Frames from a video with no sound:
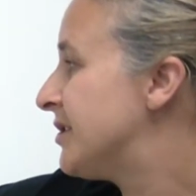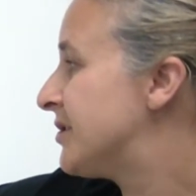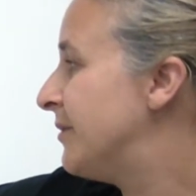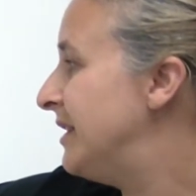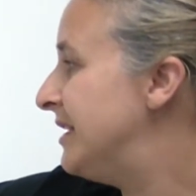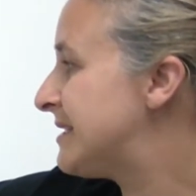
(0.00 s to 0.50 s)

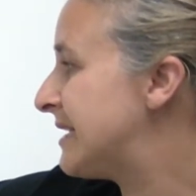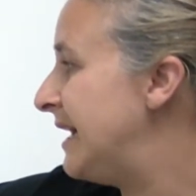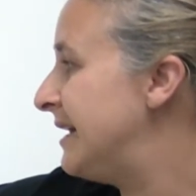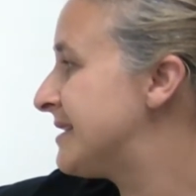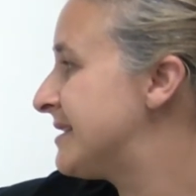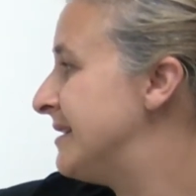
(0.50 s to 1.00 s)
So in this
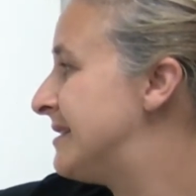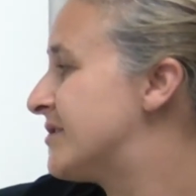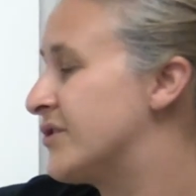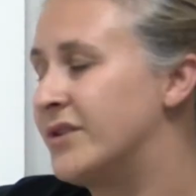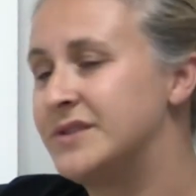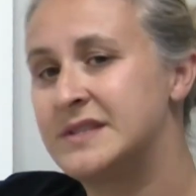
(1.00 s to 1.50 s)
case, it
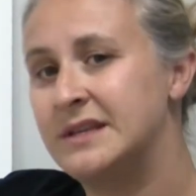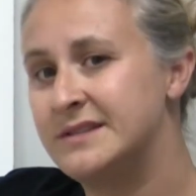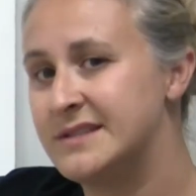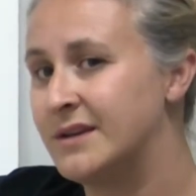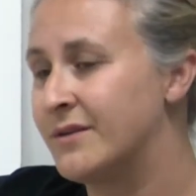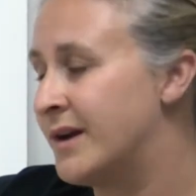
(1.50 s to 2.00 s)
starts
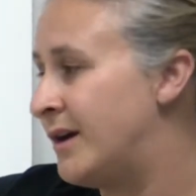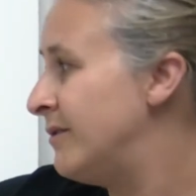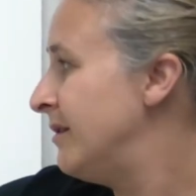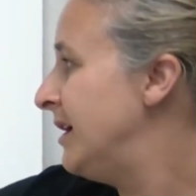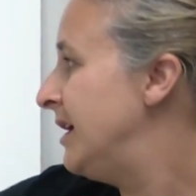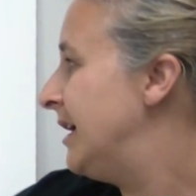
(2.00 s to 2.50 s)
at
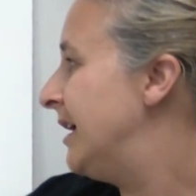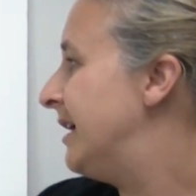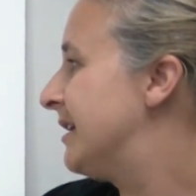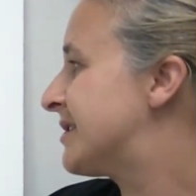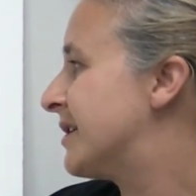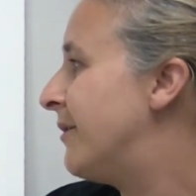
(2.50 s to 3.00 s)
0,
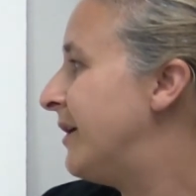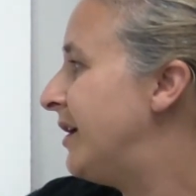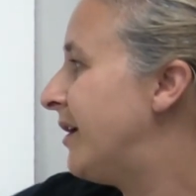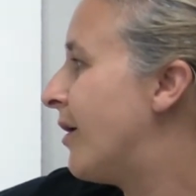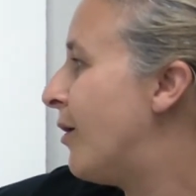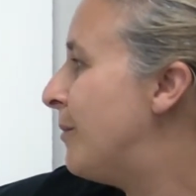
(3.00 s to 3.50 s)
and it's
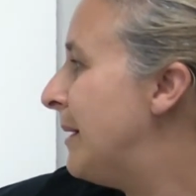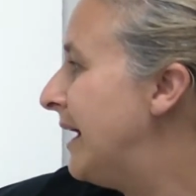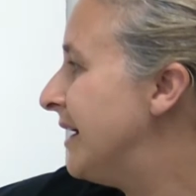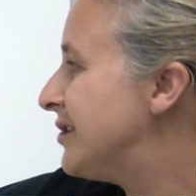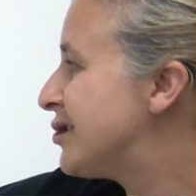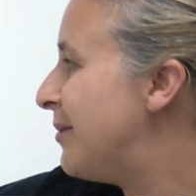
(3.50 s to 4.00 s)
going to go
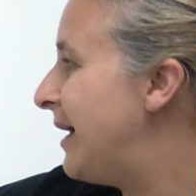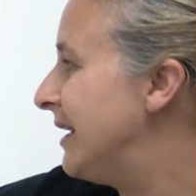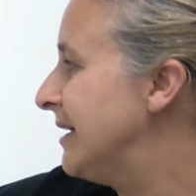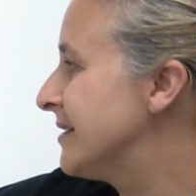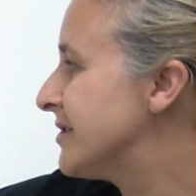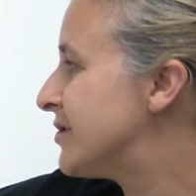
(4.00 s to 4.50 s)
by
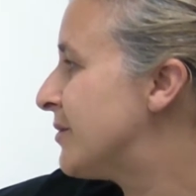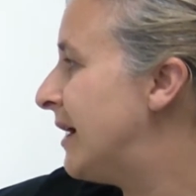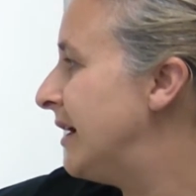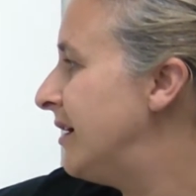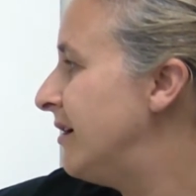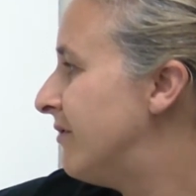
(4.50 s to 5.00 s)
20s,
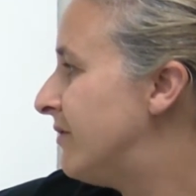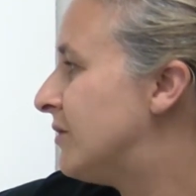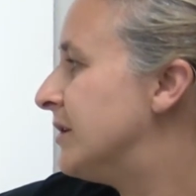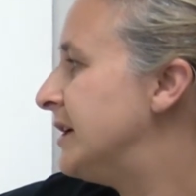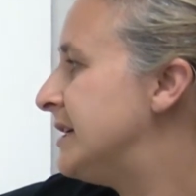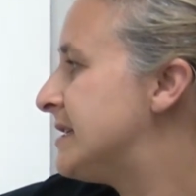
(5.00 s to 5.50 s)
20,
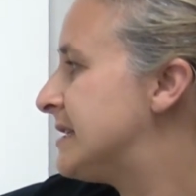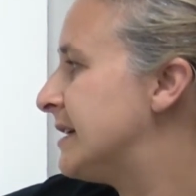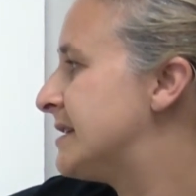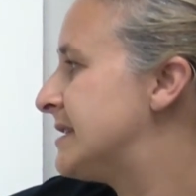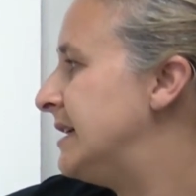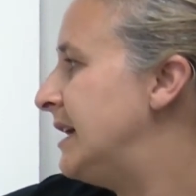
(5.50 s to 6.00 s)
40,
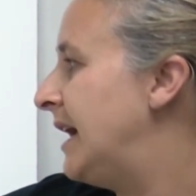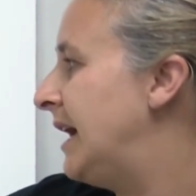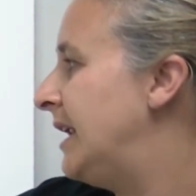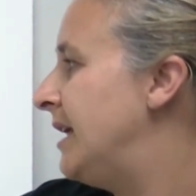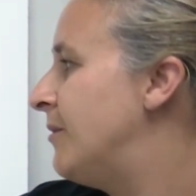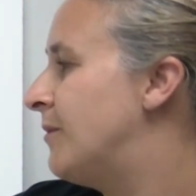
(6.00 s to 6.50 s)
60,
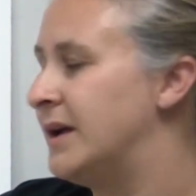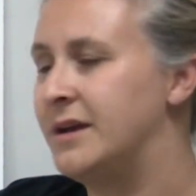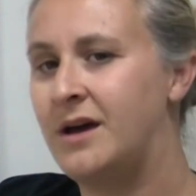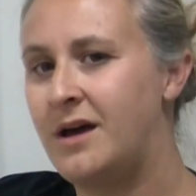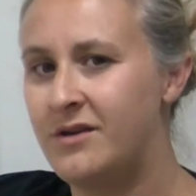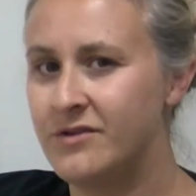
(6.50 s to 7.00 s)
80,
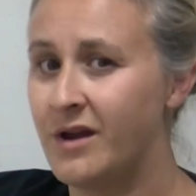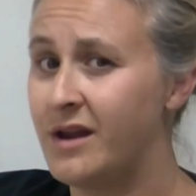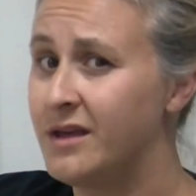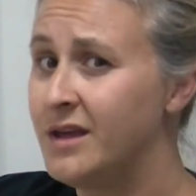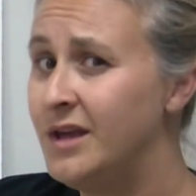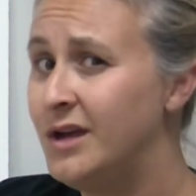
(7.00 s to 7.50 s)

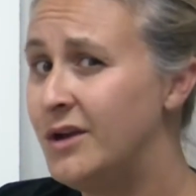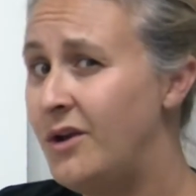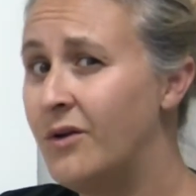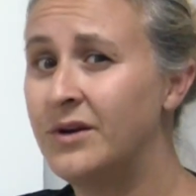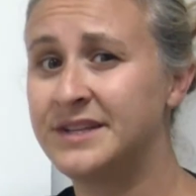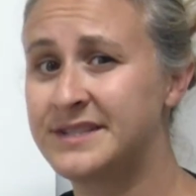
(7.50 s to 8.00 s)
100.
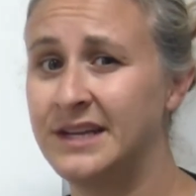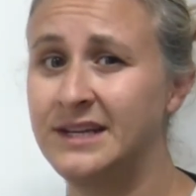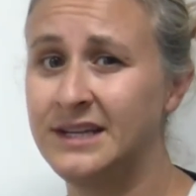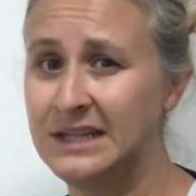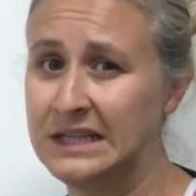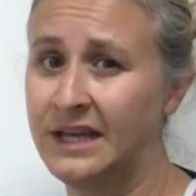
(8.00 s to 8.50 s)
Notice I
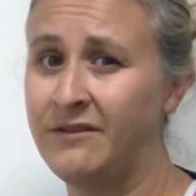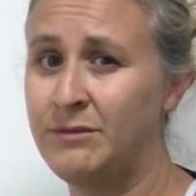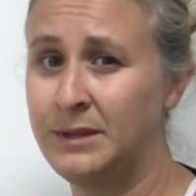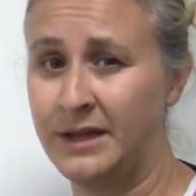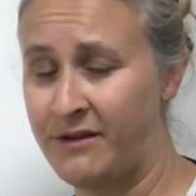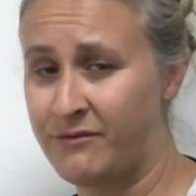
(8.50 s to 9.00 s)
didn't
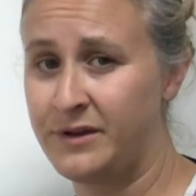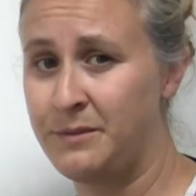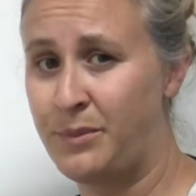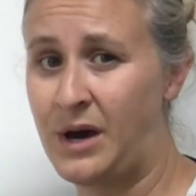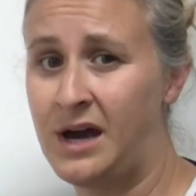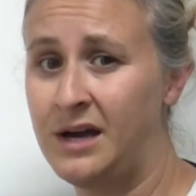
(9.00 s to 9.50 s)
label
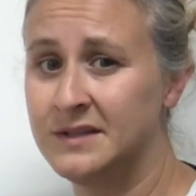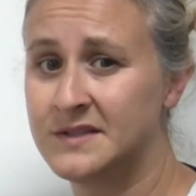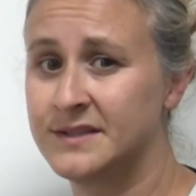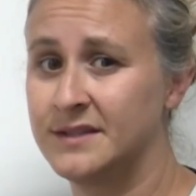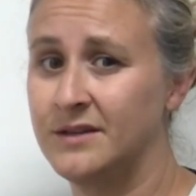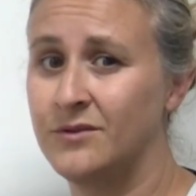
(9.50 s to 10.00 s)
every
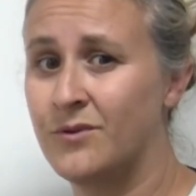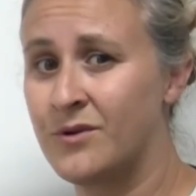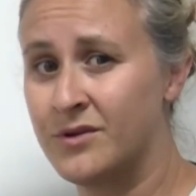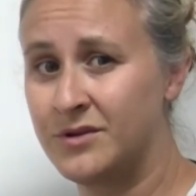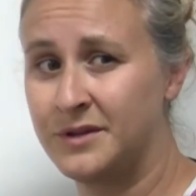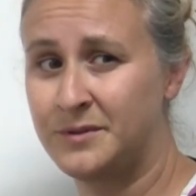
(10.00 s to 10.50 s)
box in
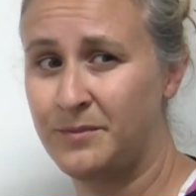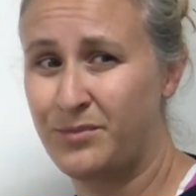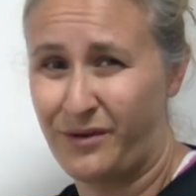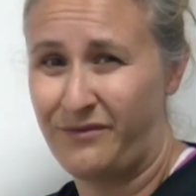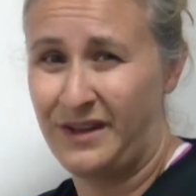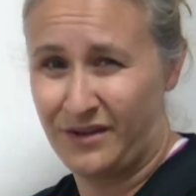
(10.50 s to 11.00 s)
order to
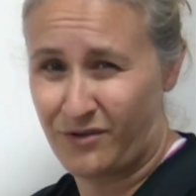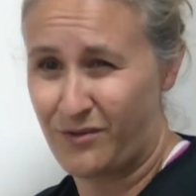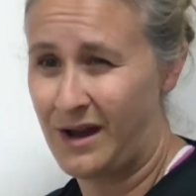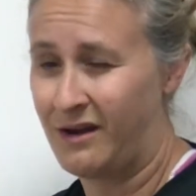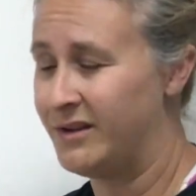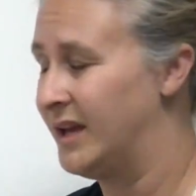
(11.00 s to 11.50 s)
prevent
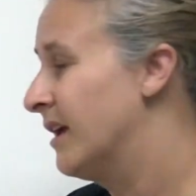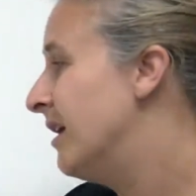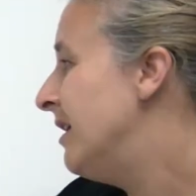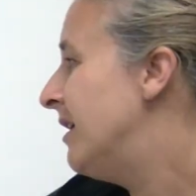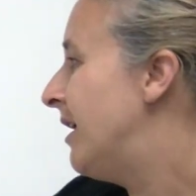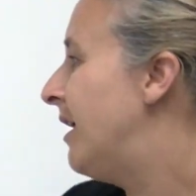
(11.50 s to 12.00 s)

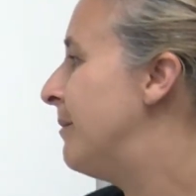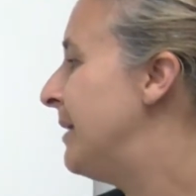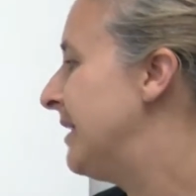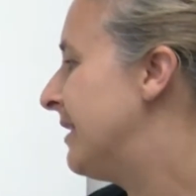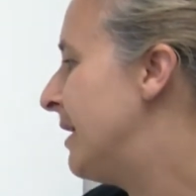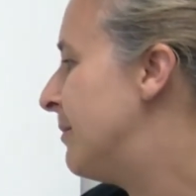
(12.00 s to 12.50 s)
crowding on
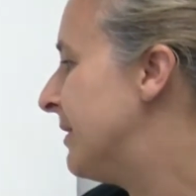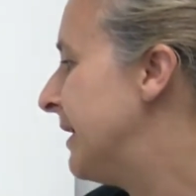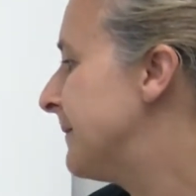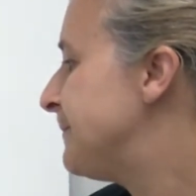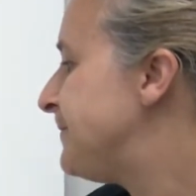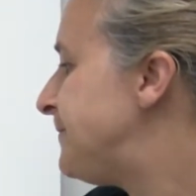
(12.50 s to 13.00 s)
my
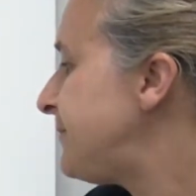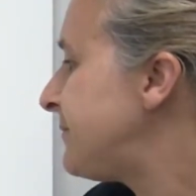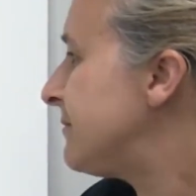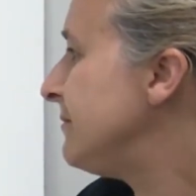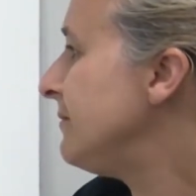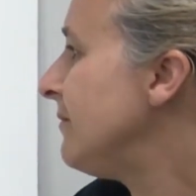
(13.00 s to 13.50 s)
labeling.
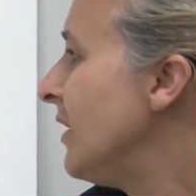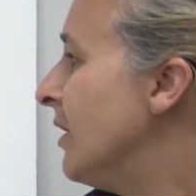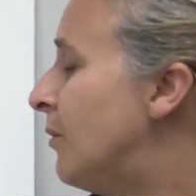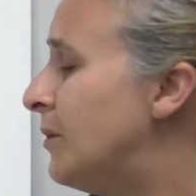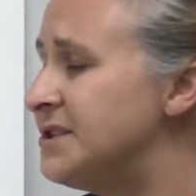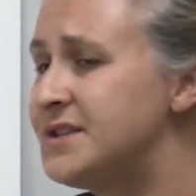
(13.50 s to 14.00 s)

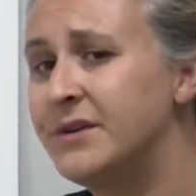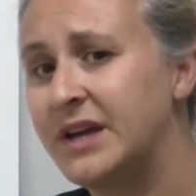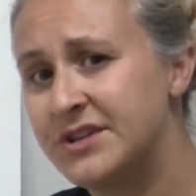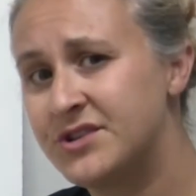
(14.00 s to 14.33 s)
Once you